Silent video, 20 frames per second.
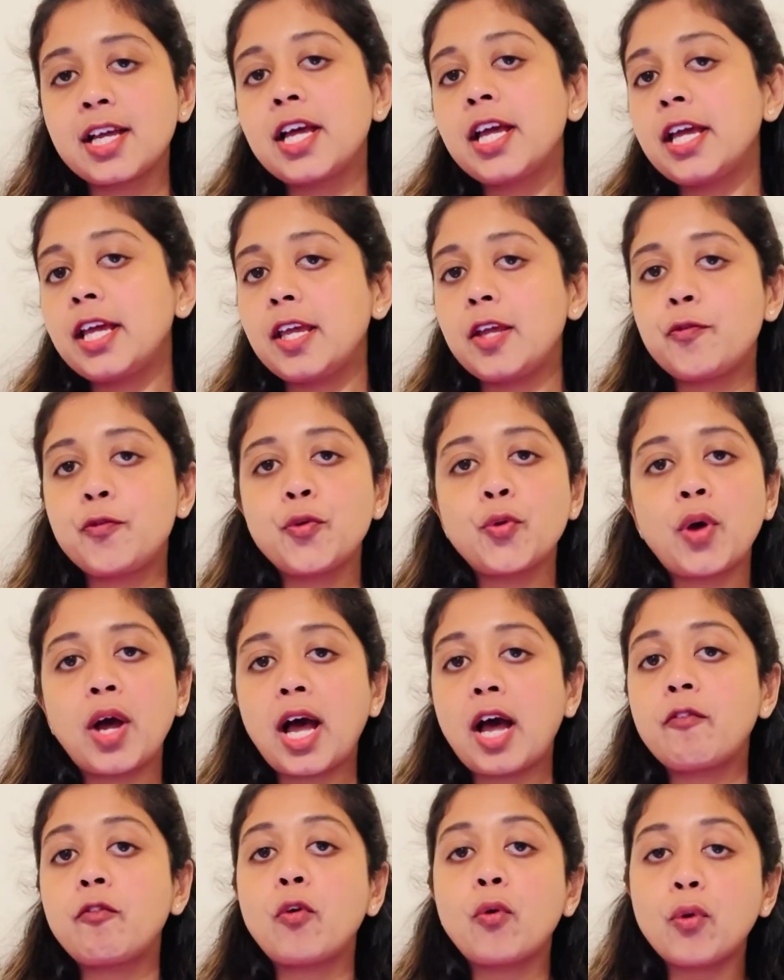If you
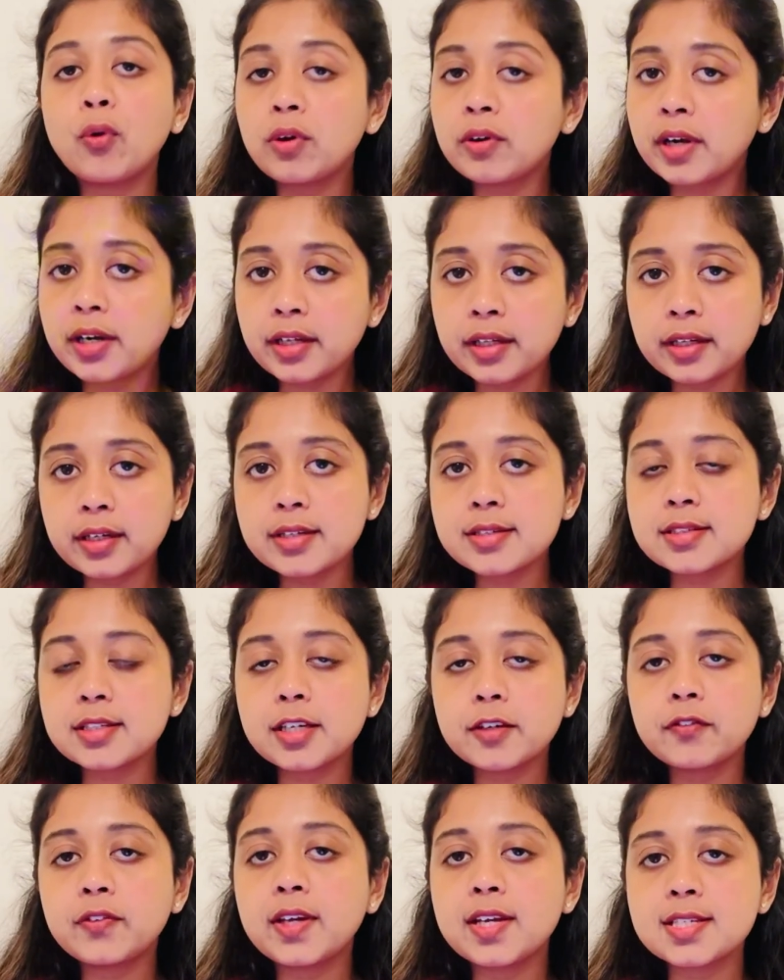have already received
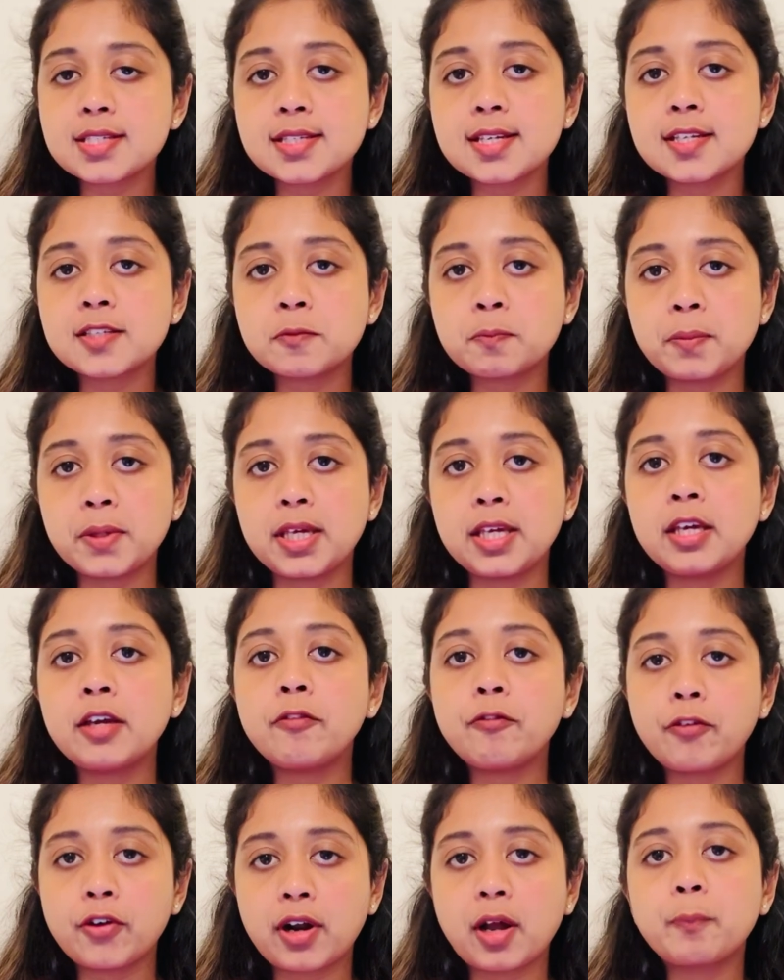the SSP for
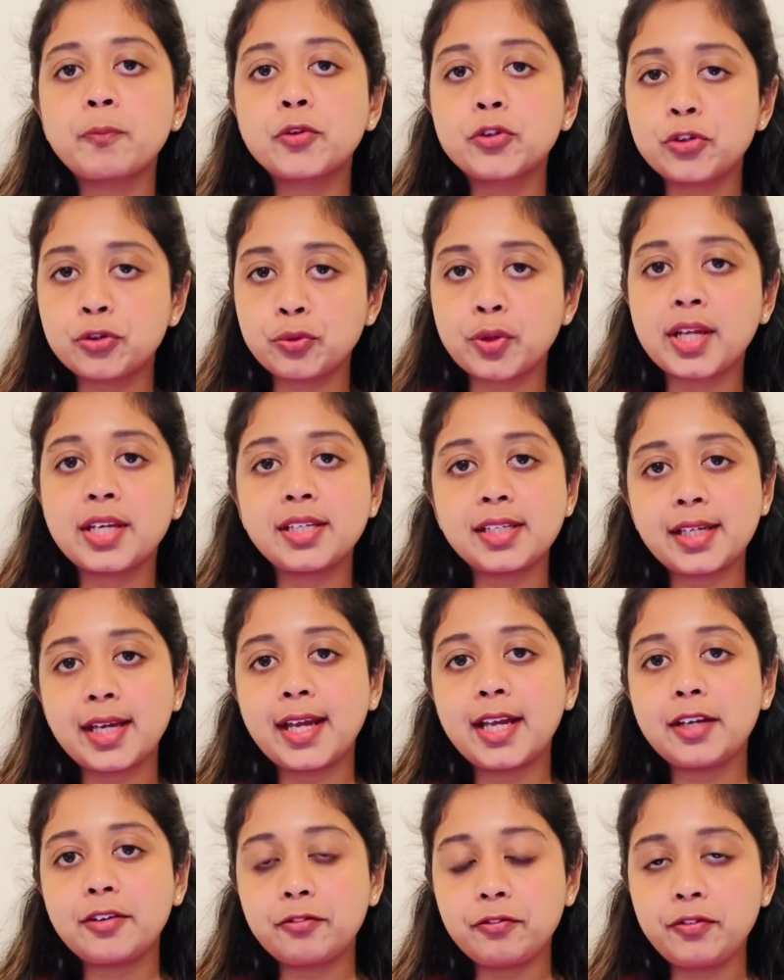up to
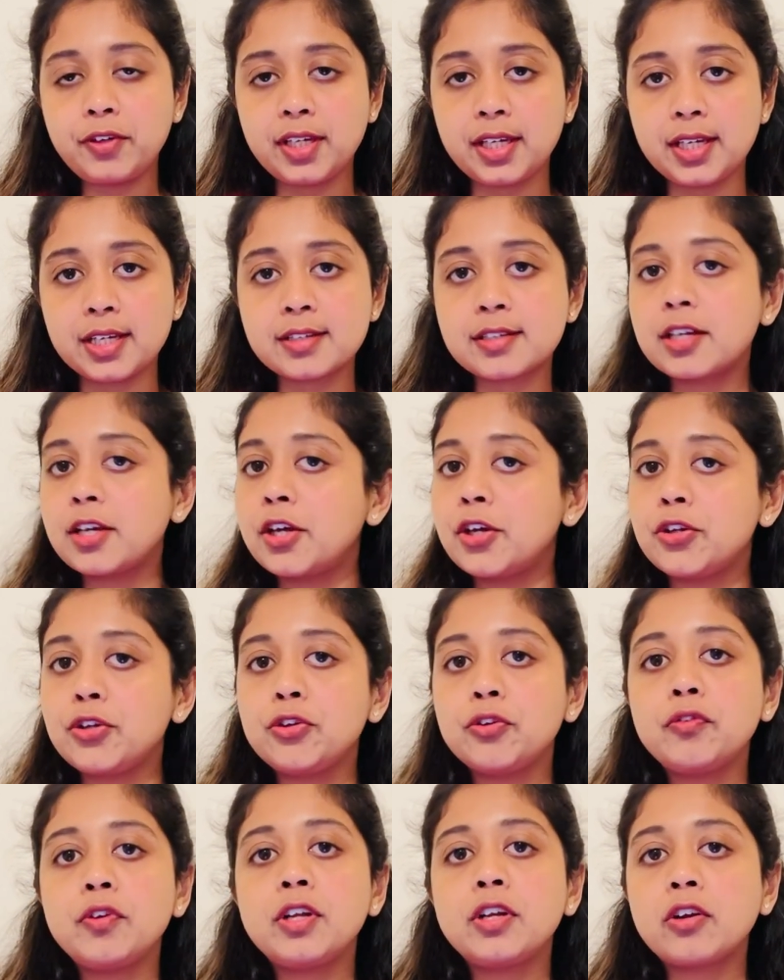28 weeks, you
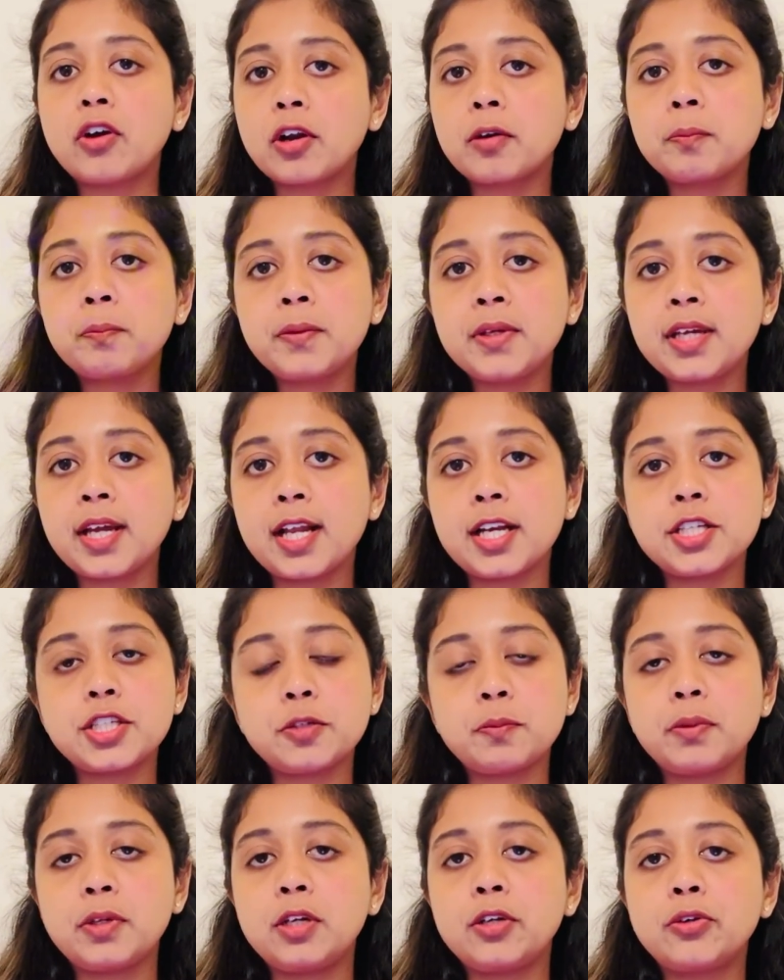will not be
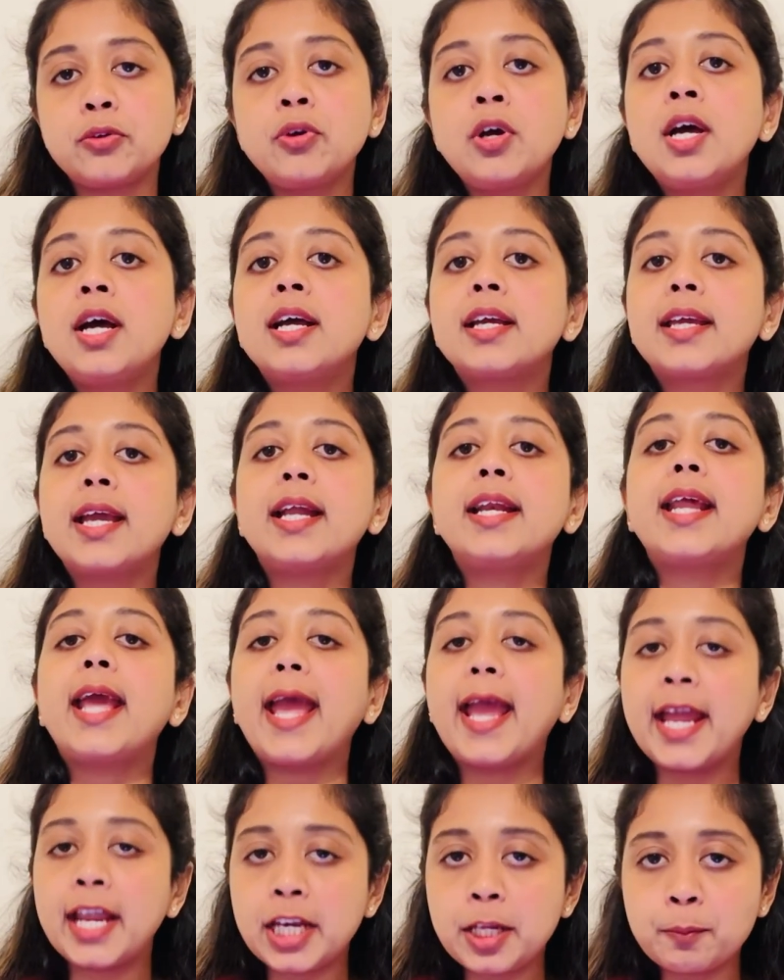eligible to get
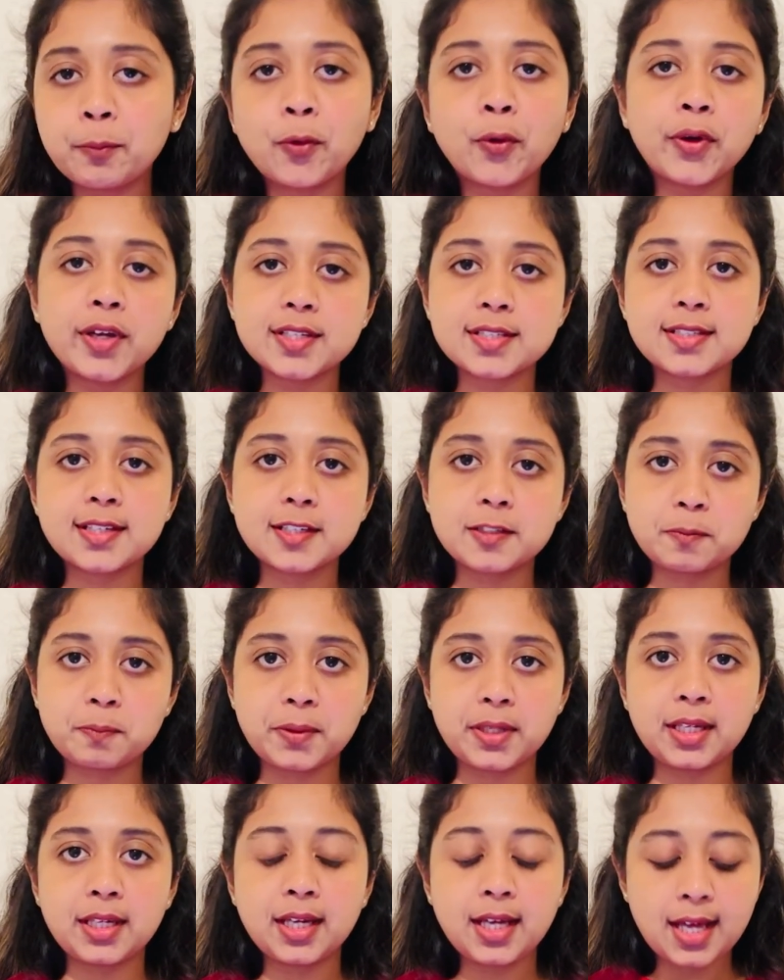any more SSP.
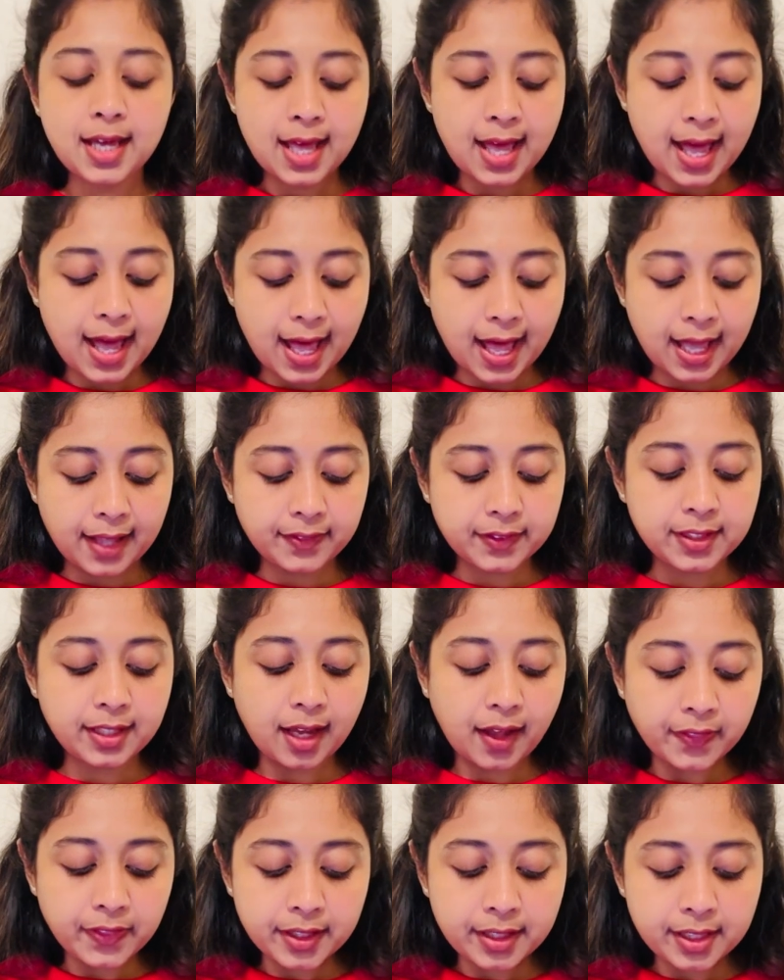And the
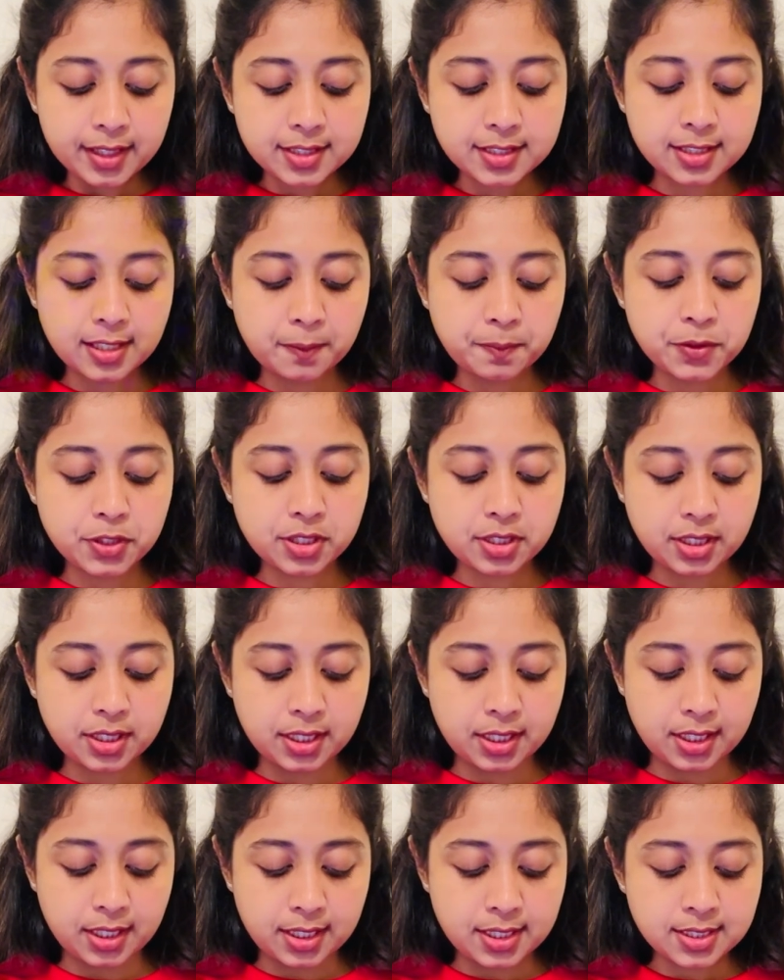other exception
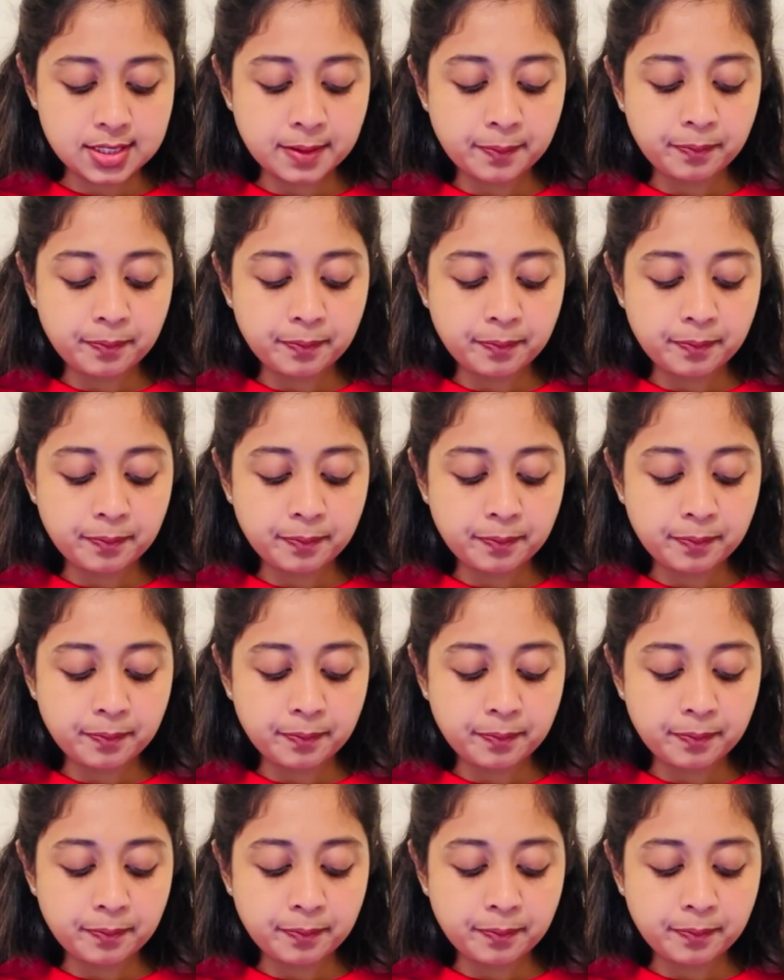is